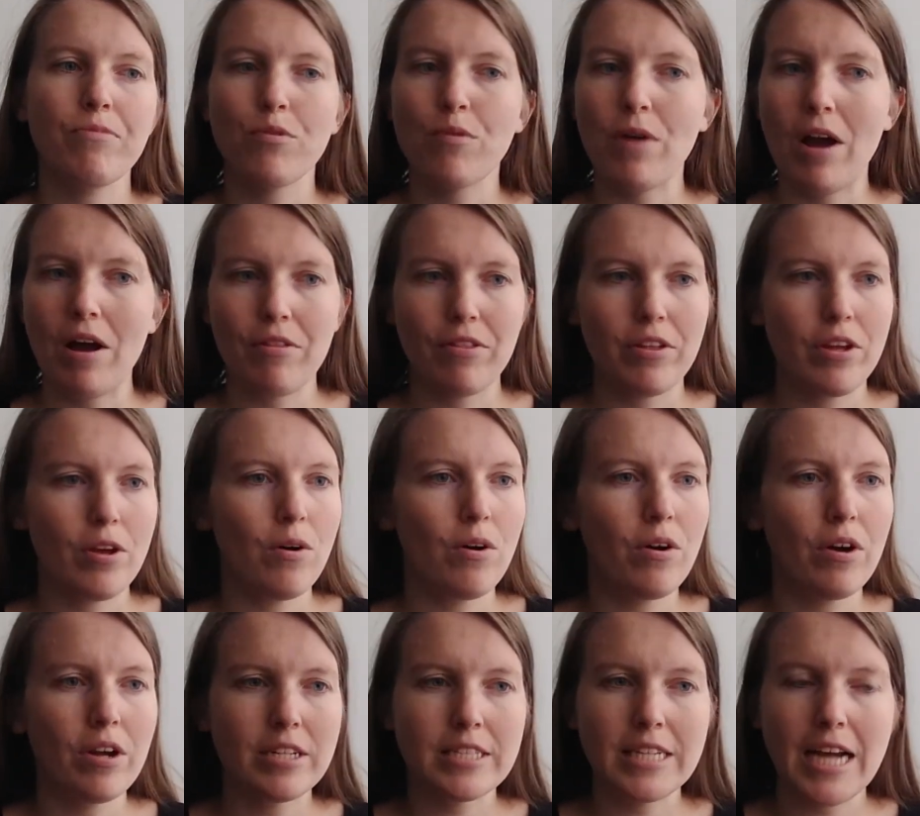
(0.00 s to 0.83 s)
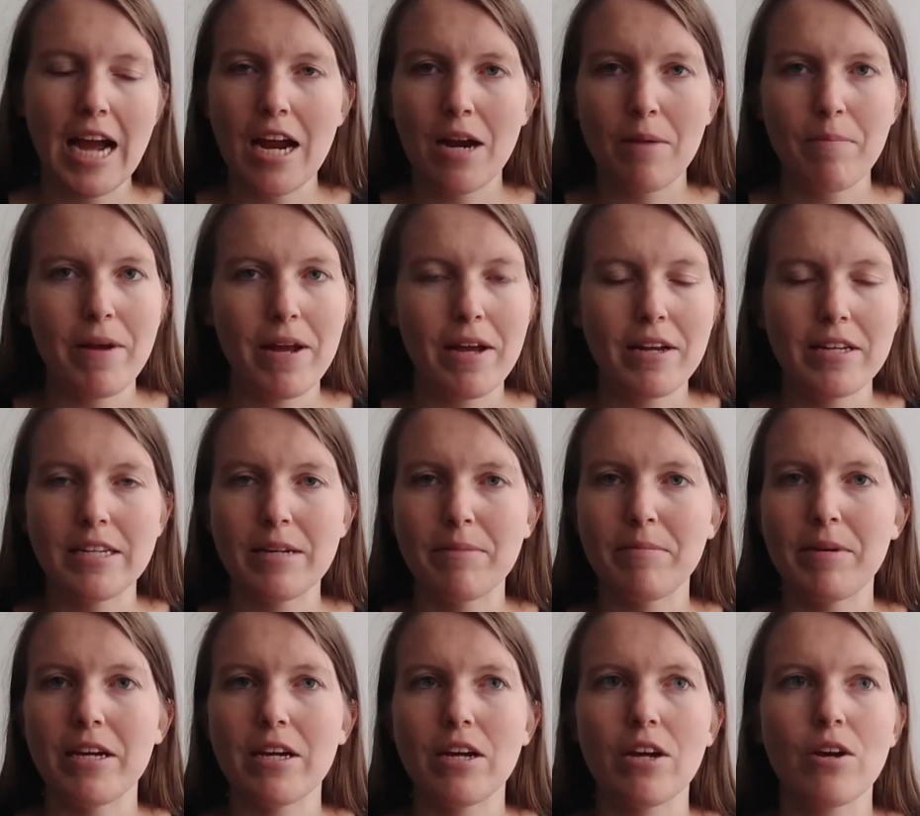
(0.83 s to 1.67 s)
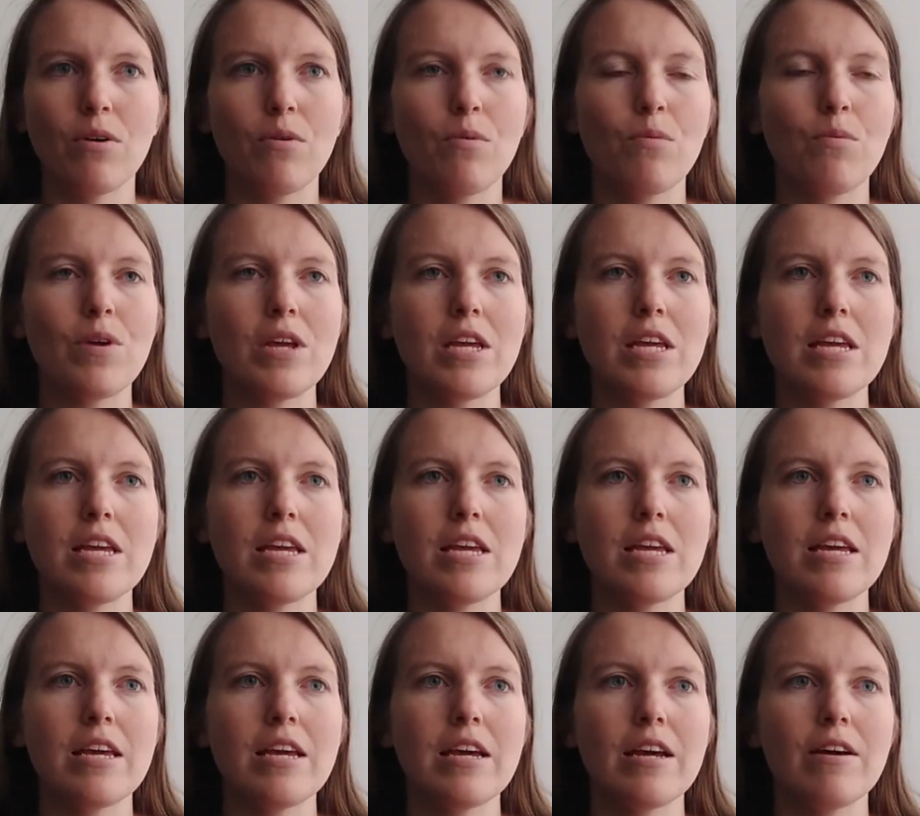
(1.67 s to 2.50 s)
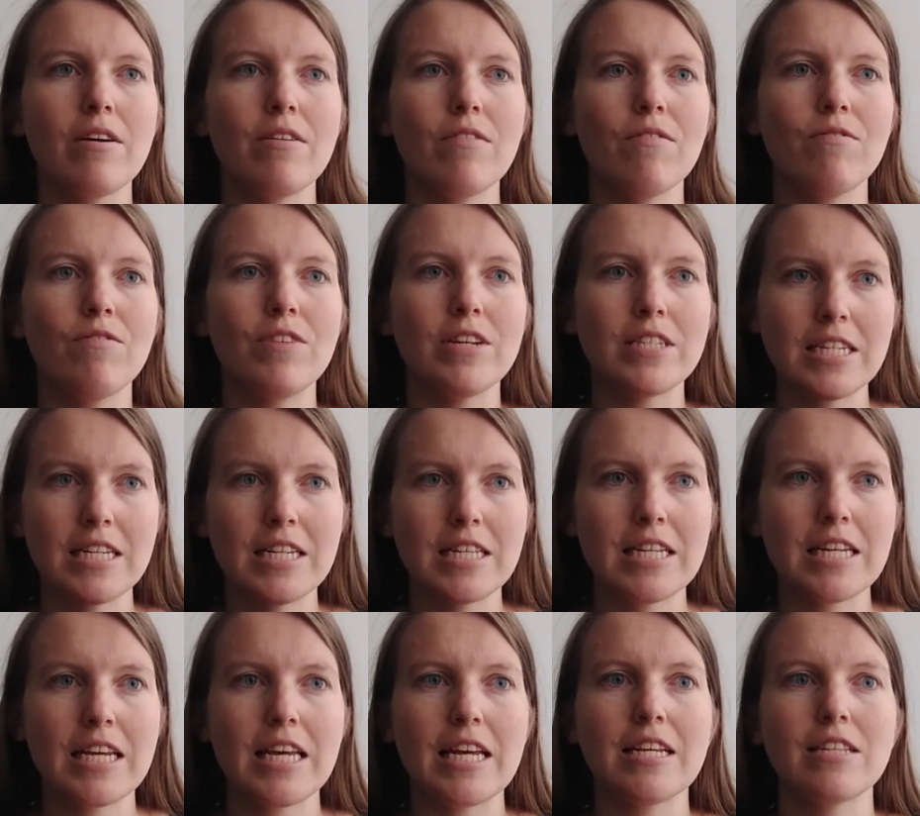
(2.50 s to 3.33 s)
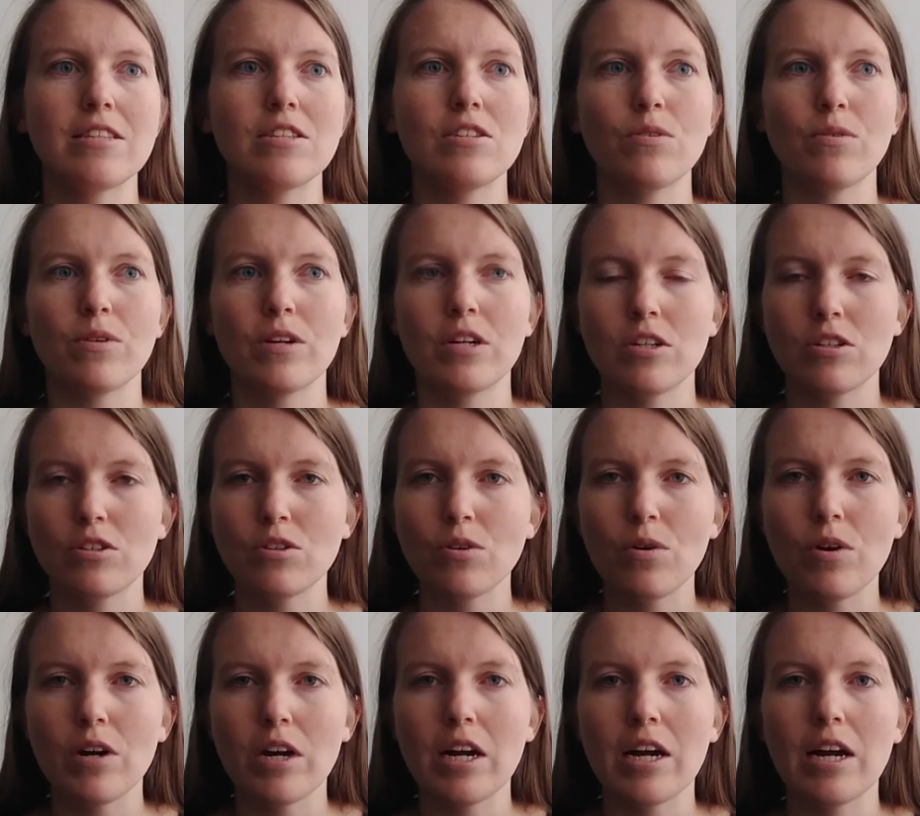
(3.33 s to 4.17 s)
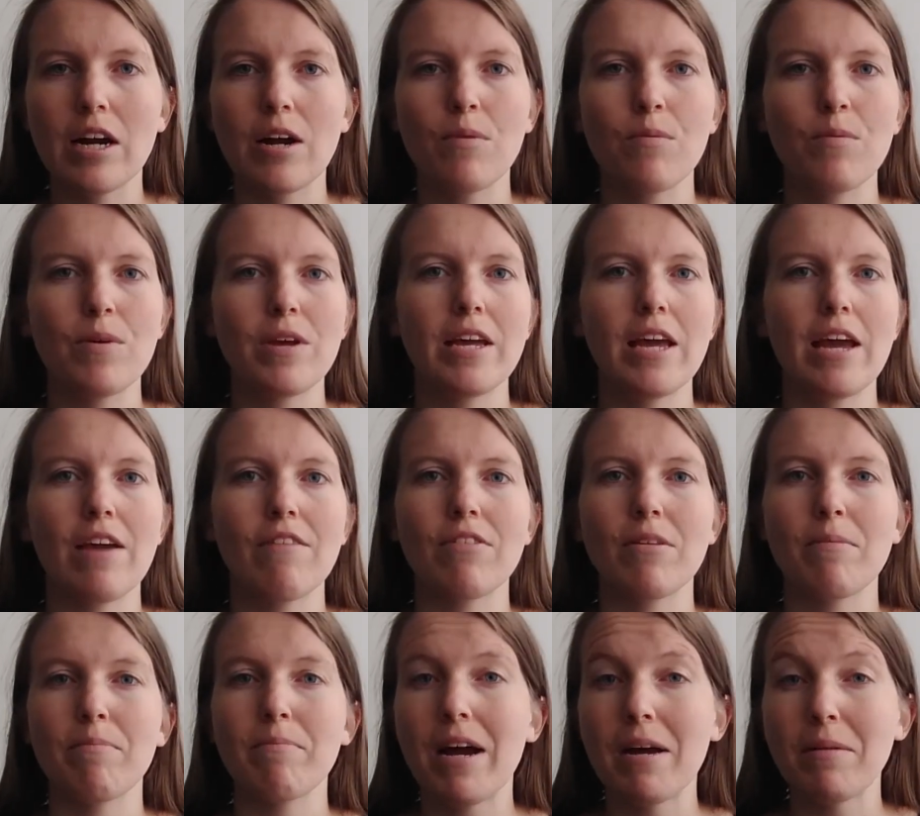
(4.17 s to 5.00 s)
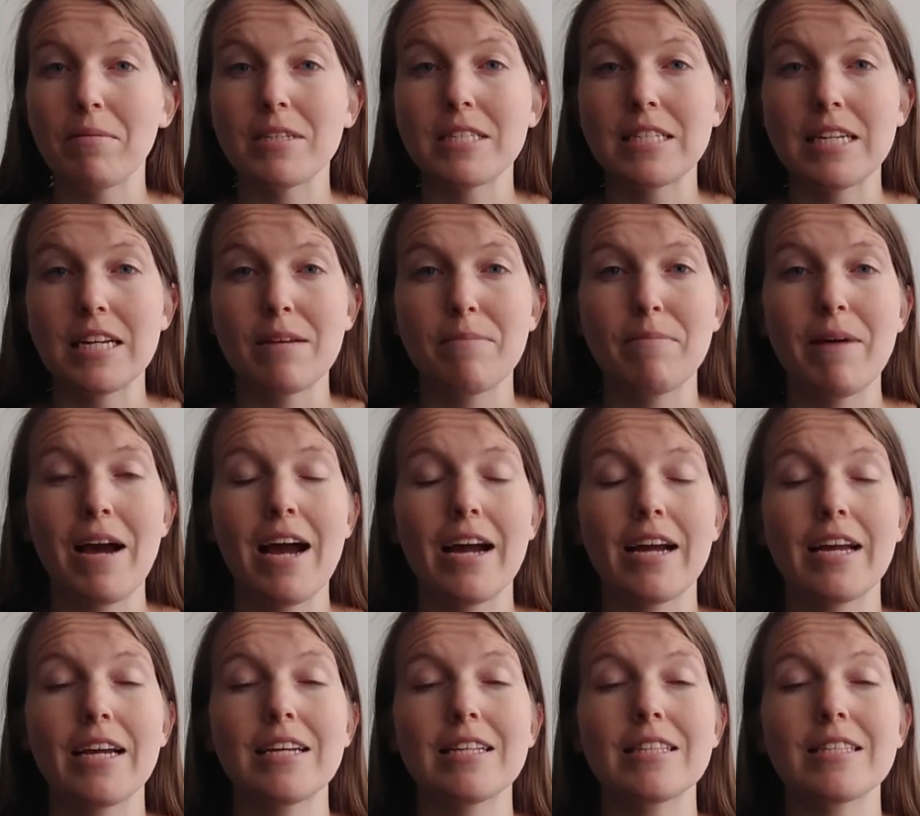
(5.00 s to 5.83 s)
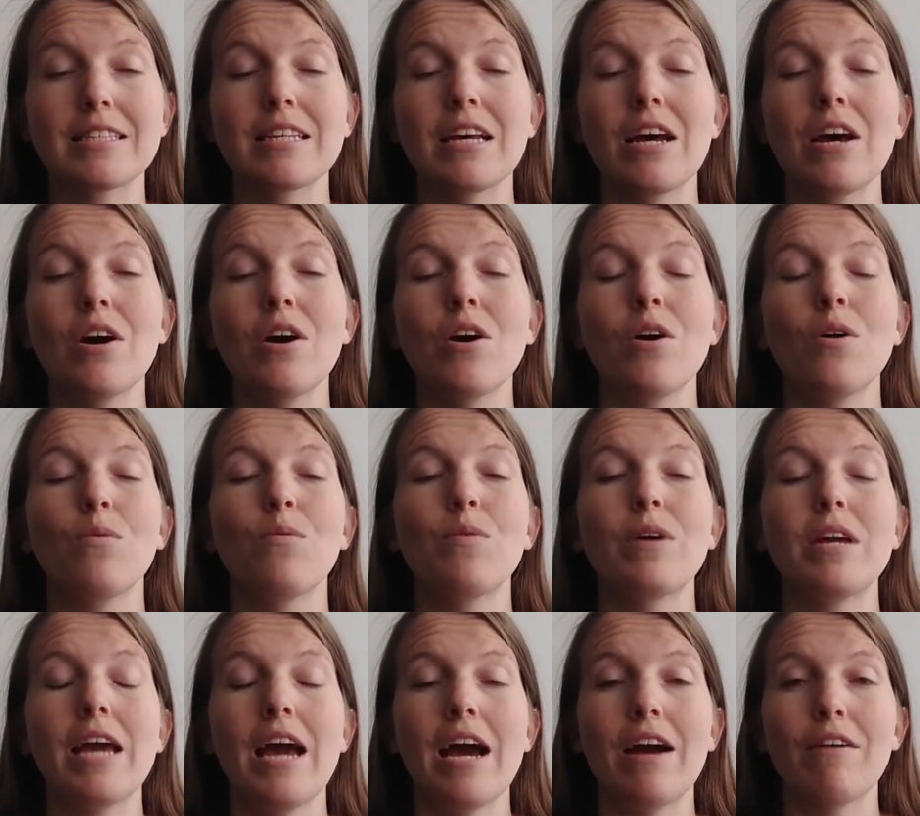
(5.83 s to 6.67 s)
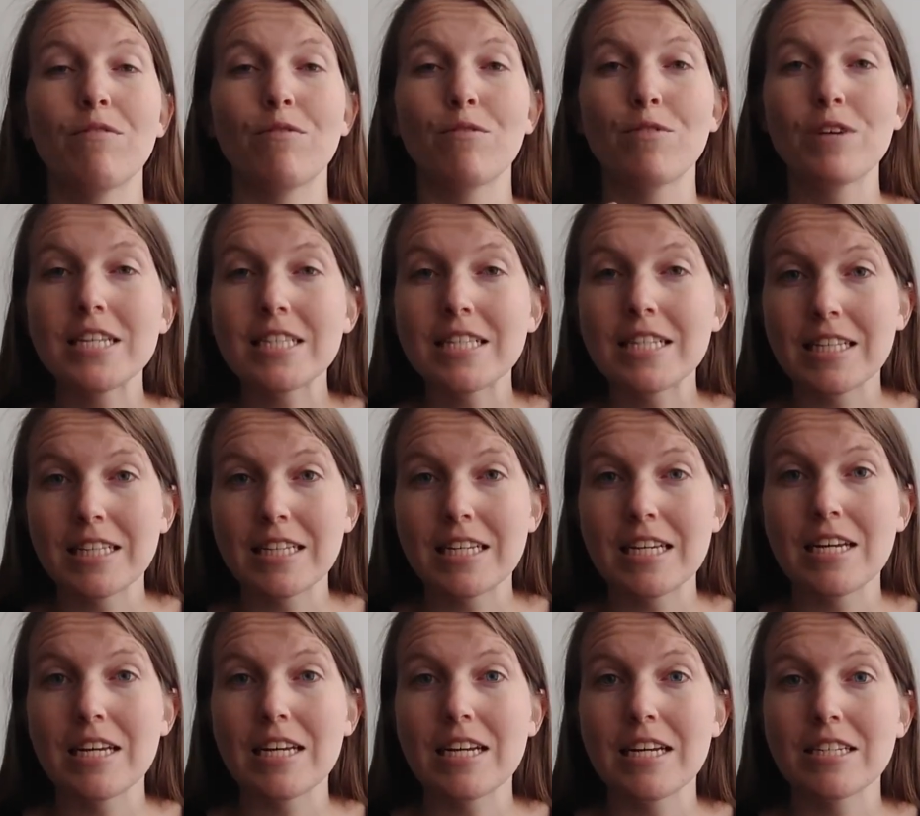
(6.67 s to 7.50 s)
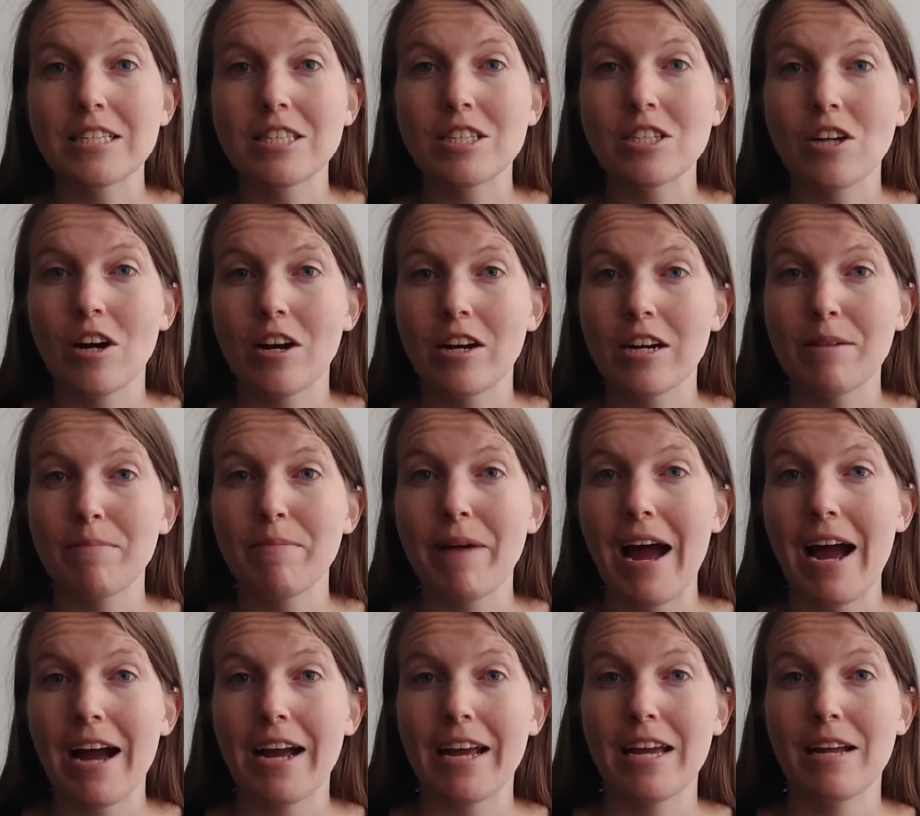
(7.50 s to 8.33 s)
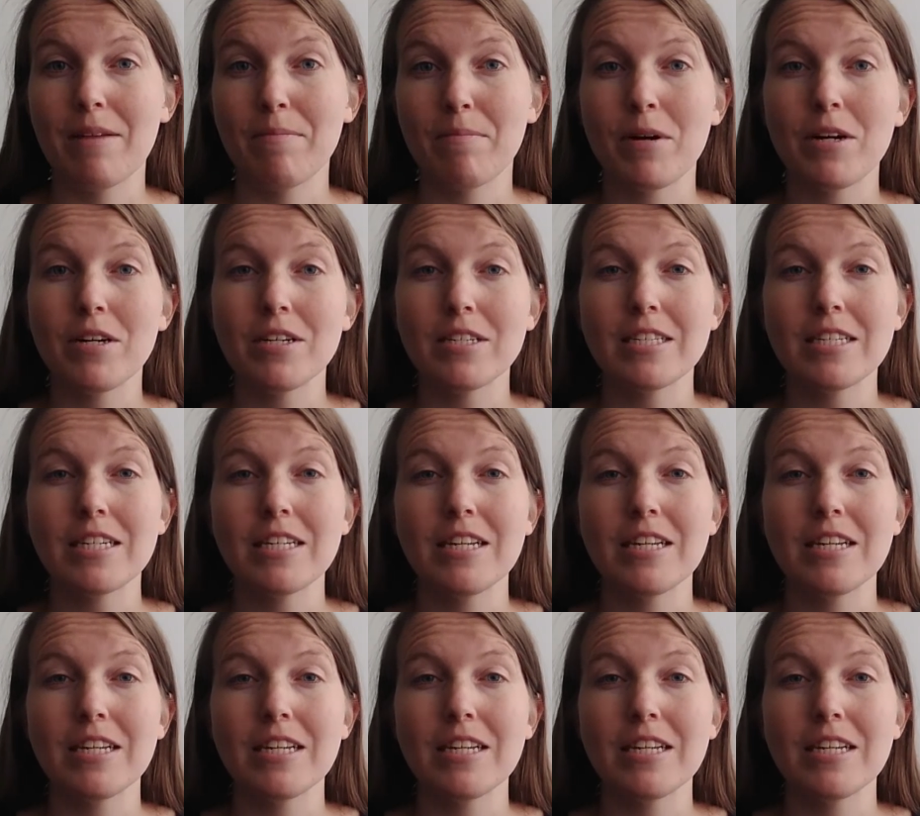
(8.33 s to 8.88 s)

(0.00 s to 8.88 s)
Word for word: throughout the entire pandemic we visited the kids door to door we gave them bible study packets we have recently started back in person.